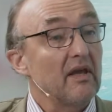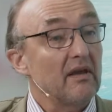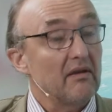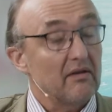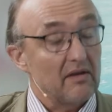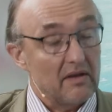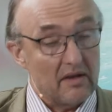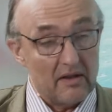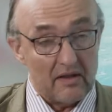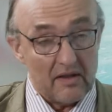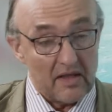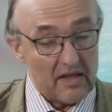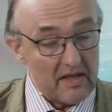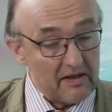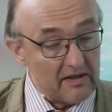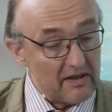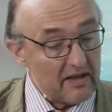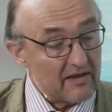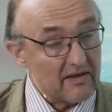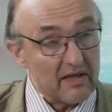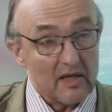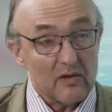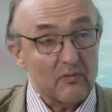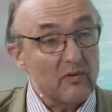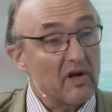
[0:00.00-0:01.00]
it
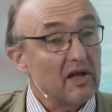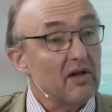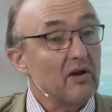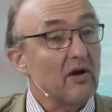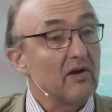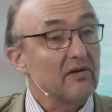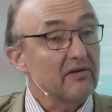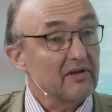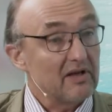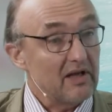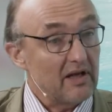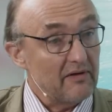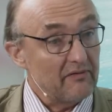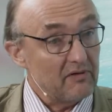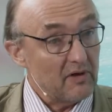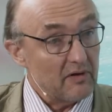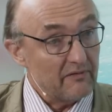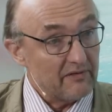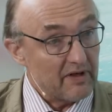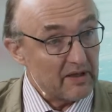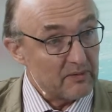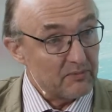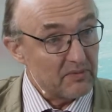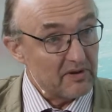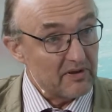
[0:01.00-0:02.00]
is as well on the level
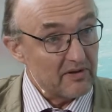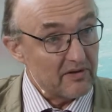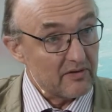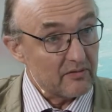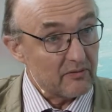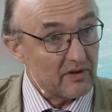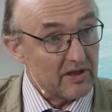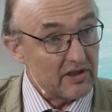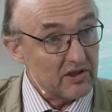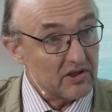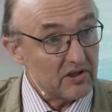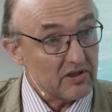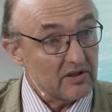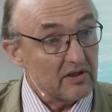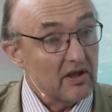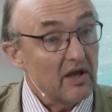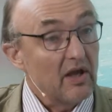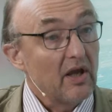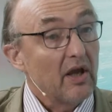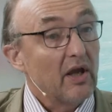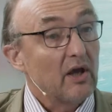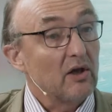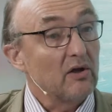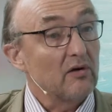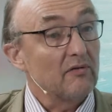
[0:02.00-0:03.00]
of administration
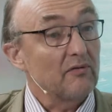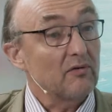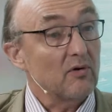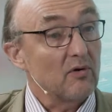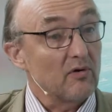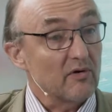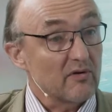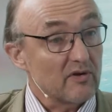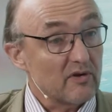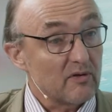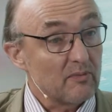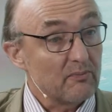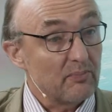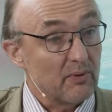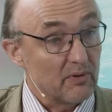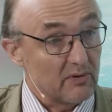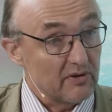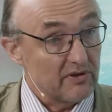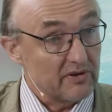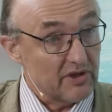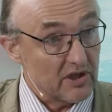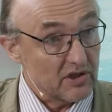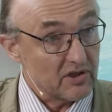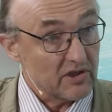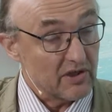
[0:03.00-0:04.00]
and of course
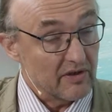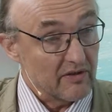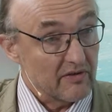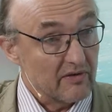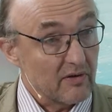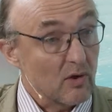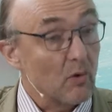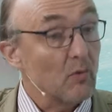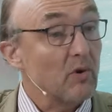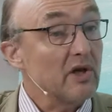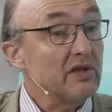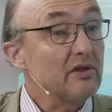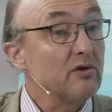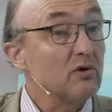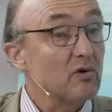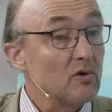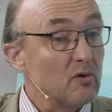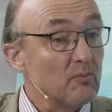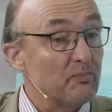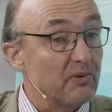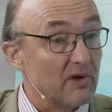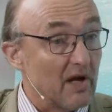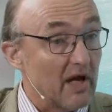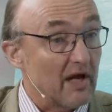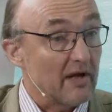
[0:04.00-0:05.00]
politicians. So when you
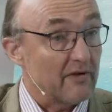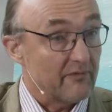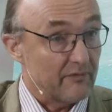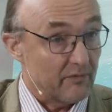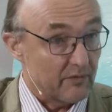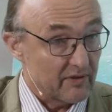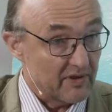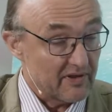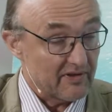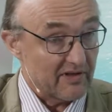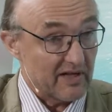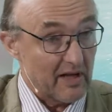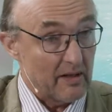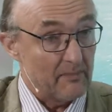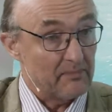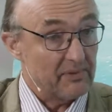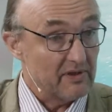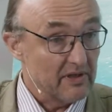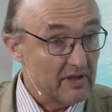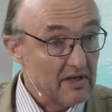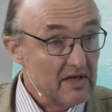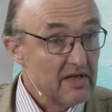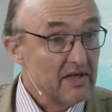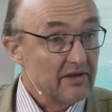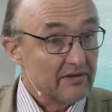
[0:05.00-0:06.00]
apply, for
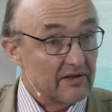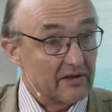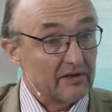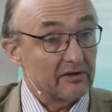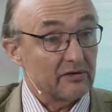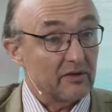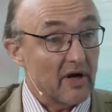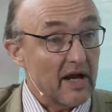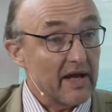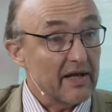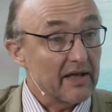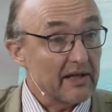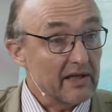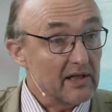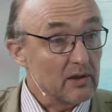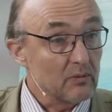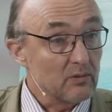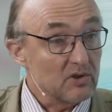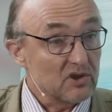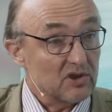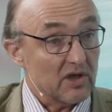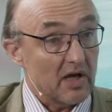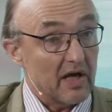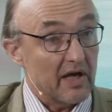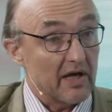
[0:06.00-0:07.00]
example, the triangle
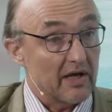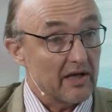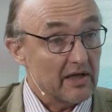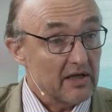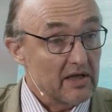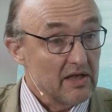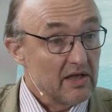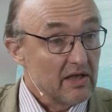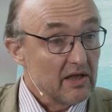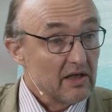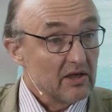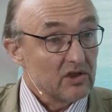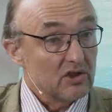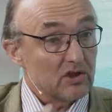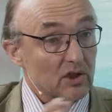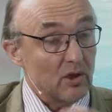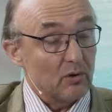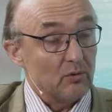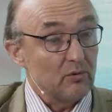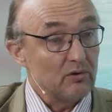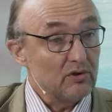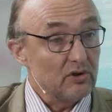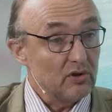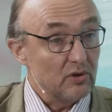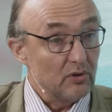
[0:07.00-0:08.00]
which I
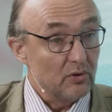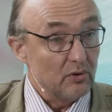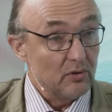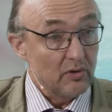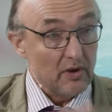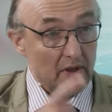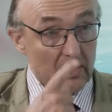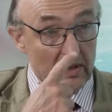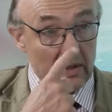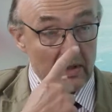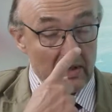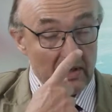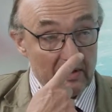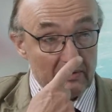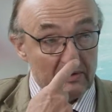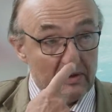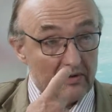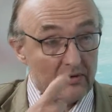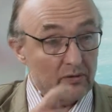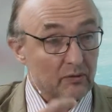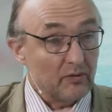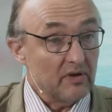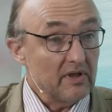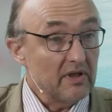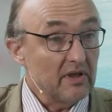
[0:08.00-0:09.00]
showed you, the
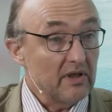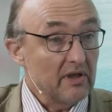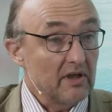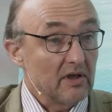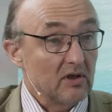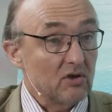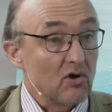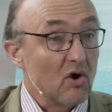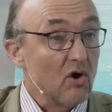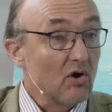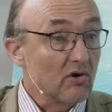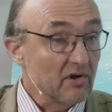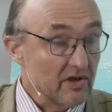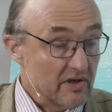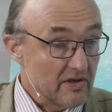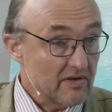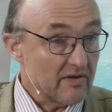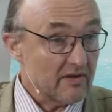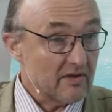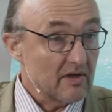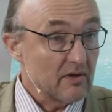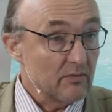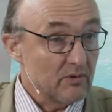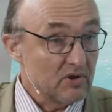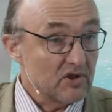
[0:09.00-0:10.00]
three
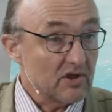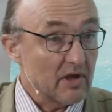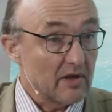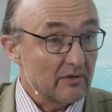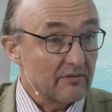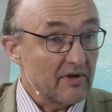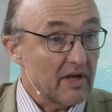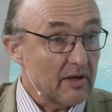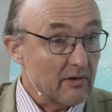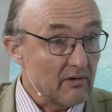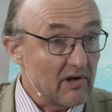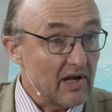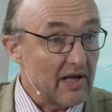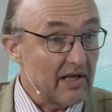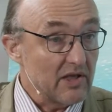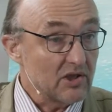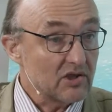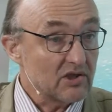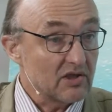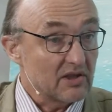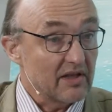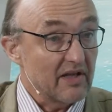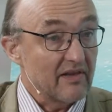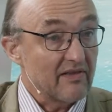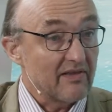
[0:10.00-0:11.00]
corners which are
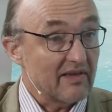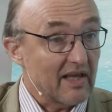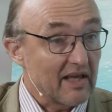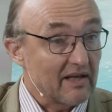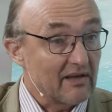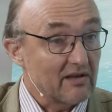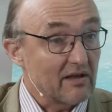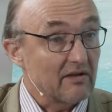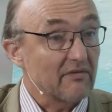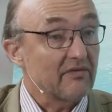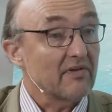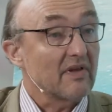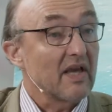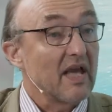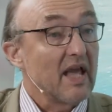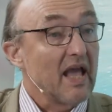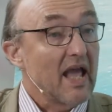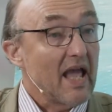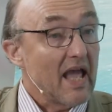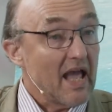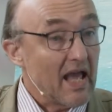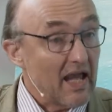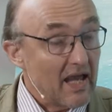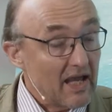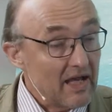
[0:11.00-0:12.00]
regulation, incentives
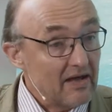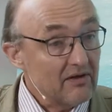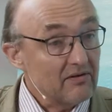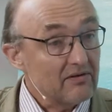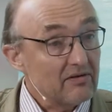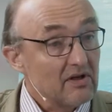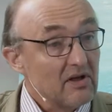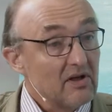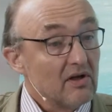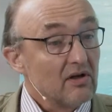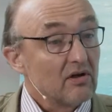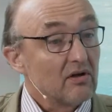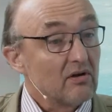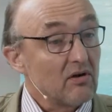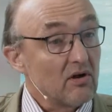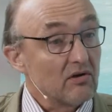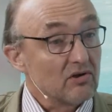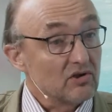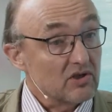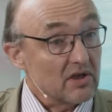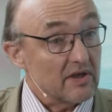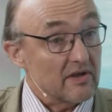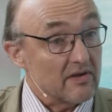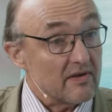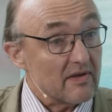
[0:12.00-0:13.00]
and
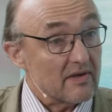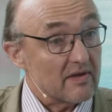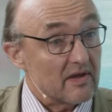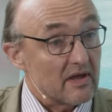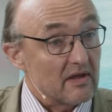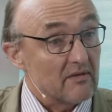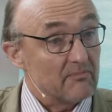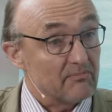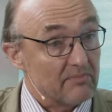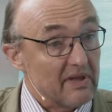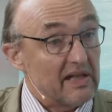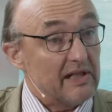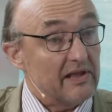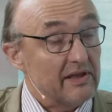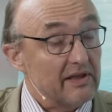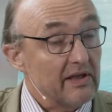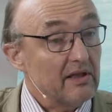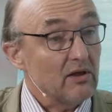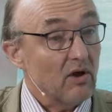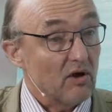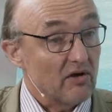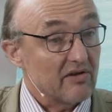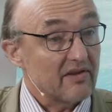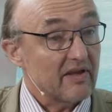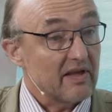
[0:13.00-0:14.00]
conscious
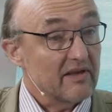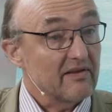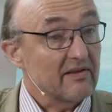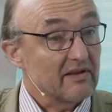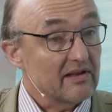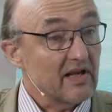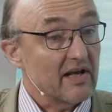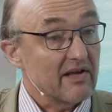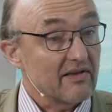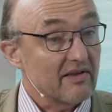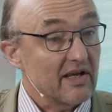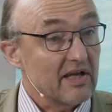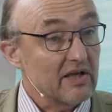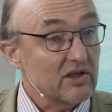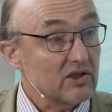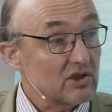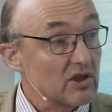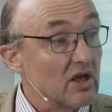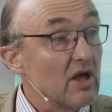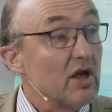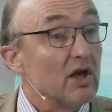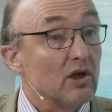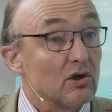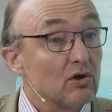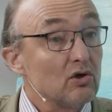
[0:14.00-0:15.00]
building or
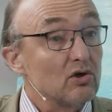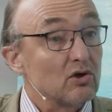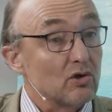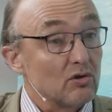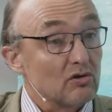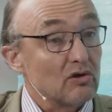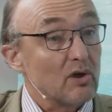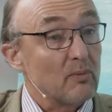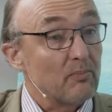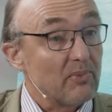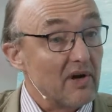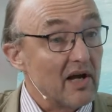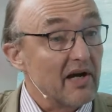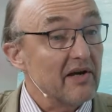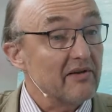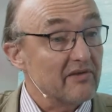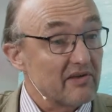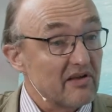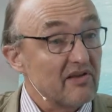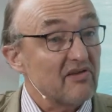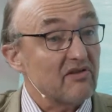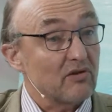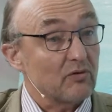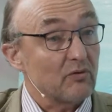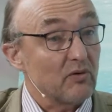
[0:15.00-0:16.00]
sensitization, you should apply
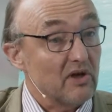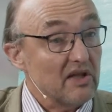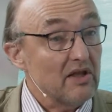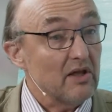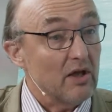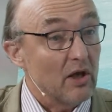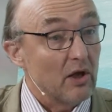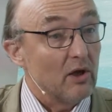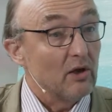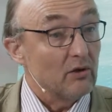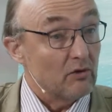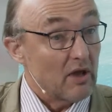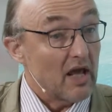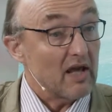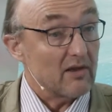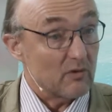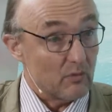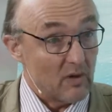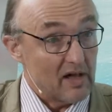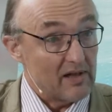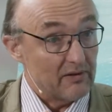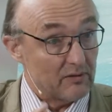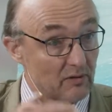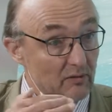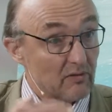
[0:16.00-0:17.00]
these three as
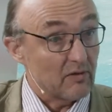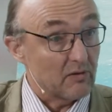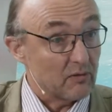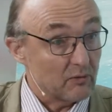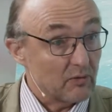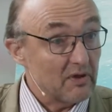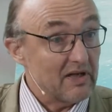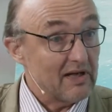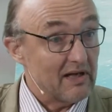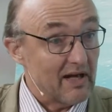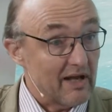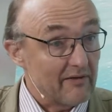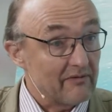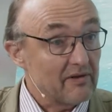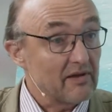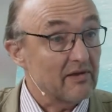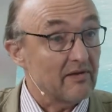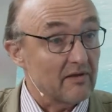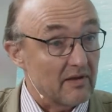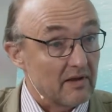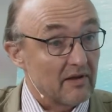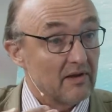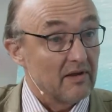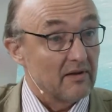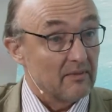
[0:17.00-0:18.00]
well to the three
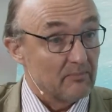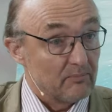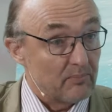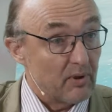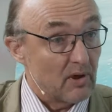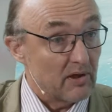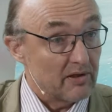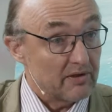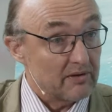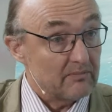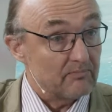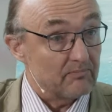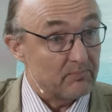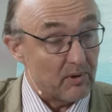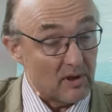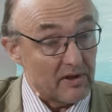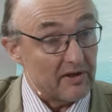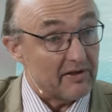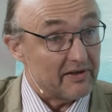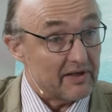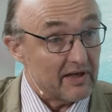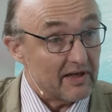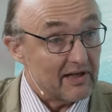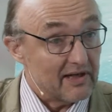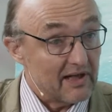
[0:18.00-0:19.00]
levels,
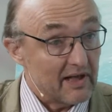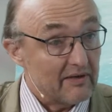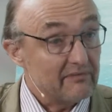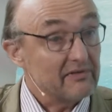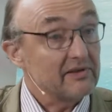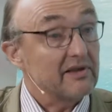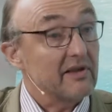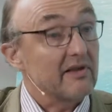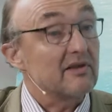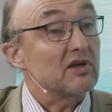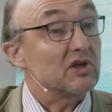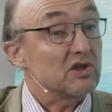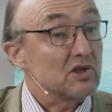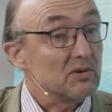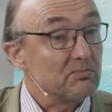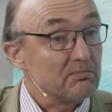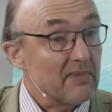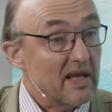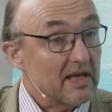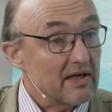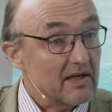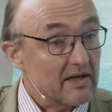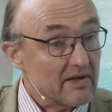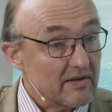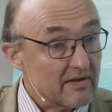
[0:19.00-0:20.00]
political level, decision
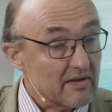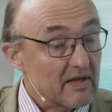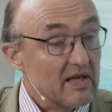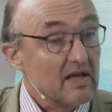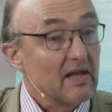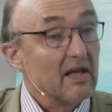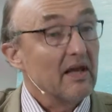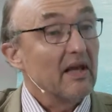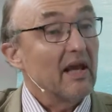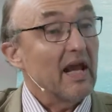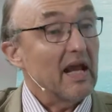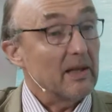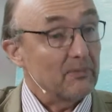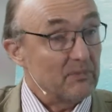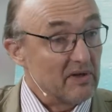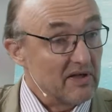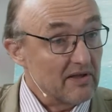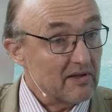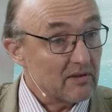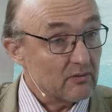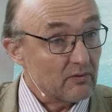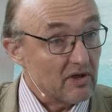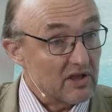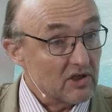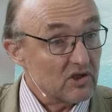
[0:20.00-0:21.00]
makers,
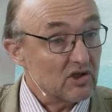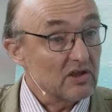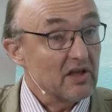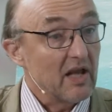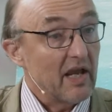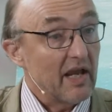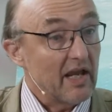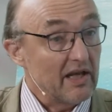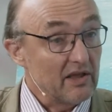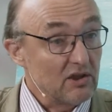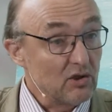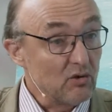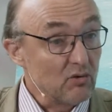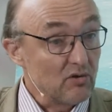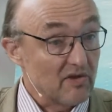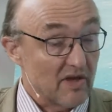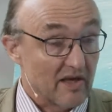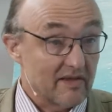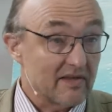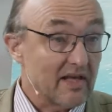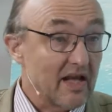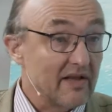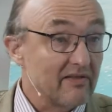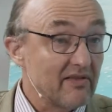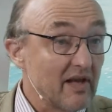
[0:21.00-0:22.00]
administration and
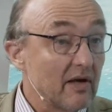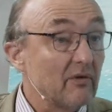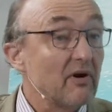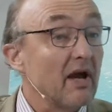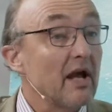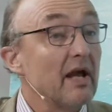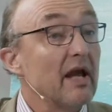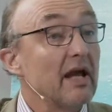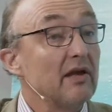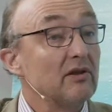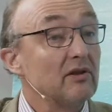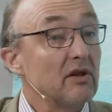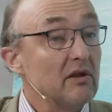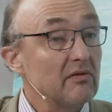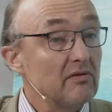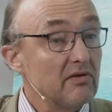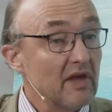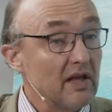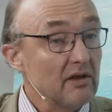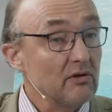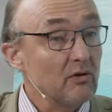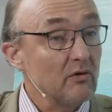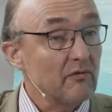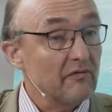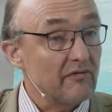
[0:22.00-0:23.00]
users. And
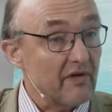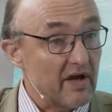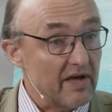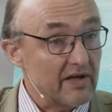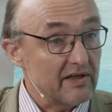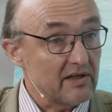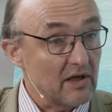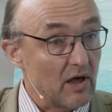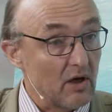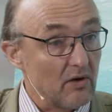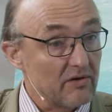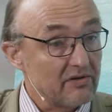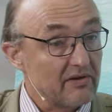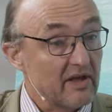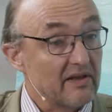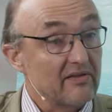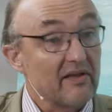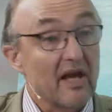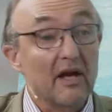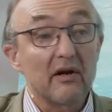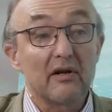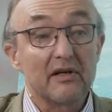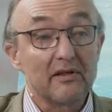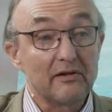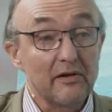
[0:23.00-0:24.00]
then you find out that
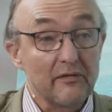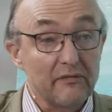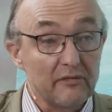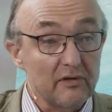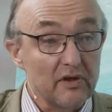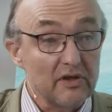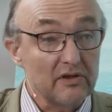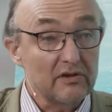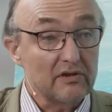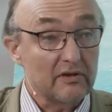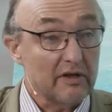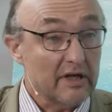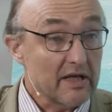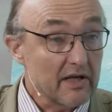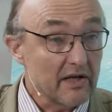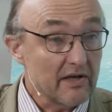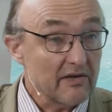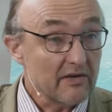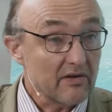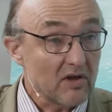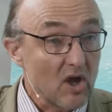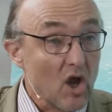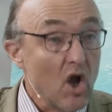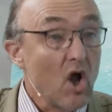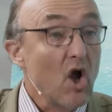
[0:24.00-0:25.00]
there are different
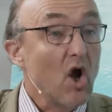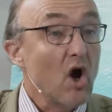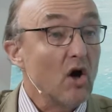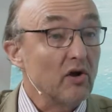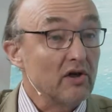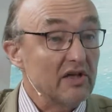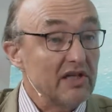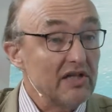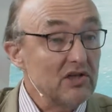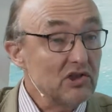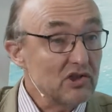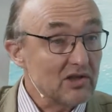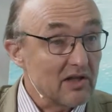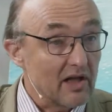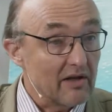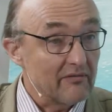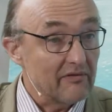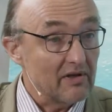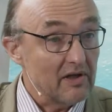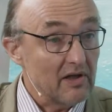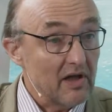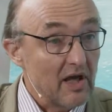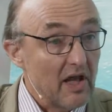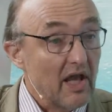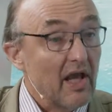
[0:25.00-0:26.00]
triggers on each
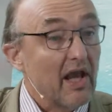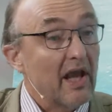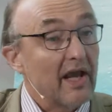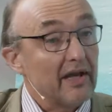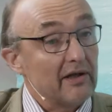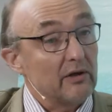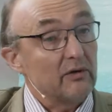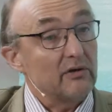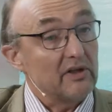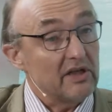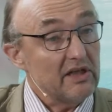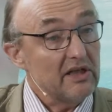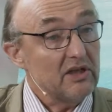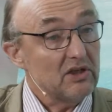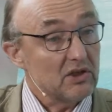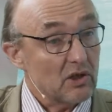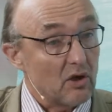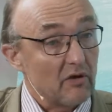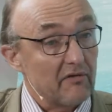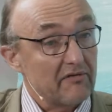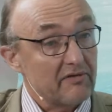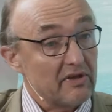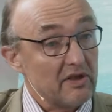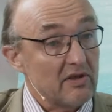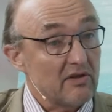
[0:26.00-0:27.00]
level and on each
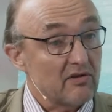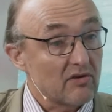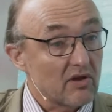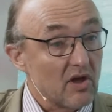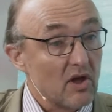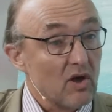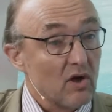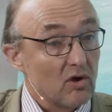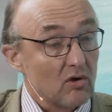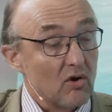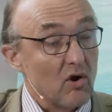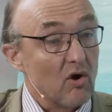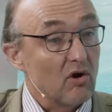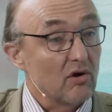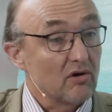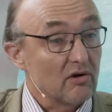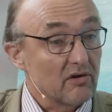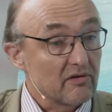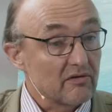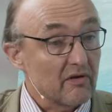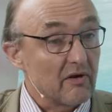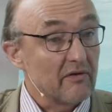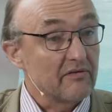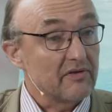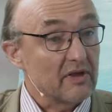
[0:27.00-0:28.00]
of these
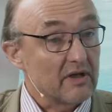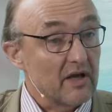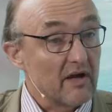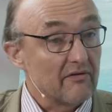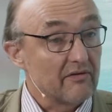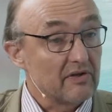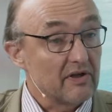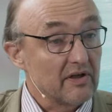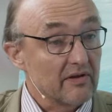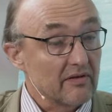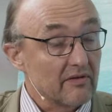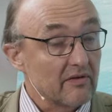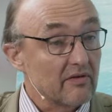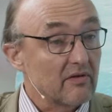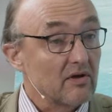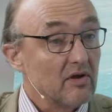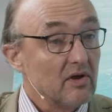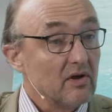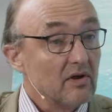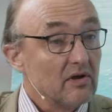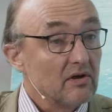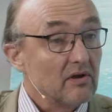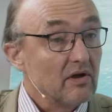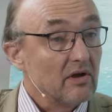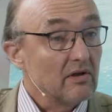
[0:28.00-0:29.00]
corners of the governance
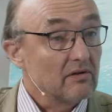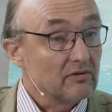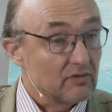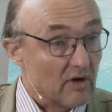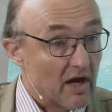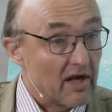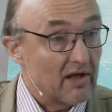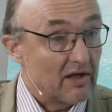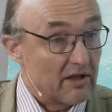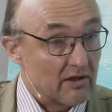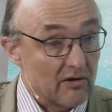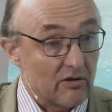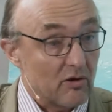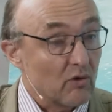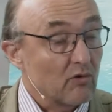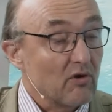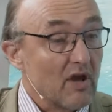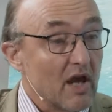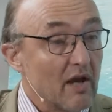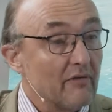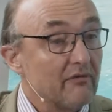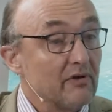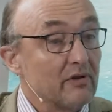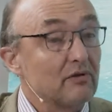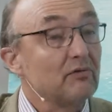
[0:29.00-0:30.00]
trialing. So
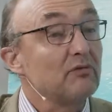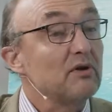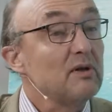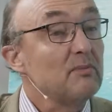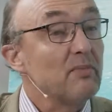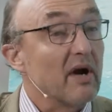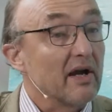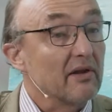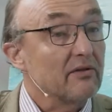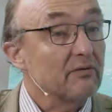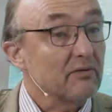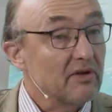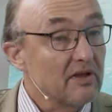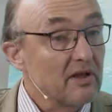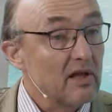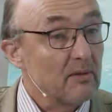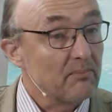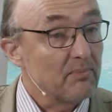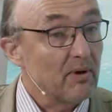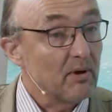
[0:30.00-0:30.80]
you have a 3x3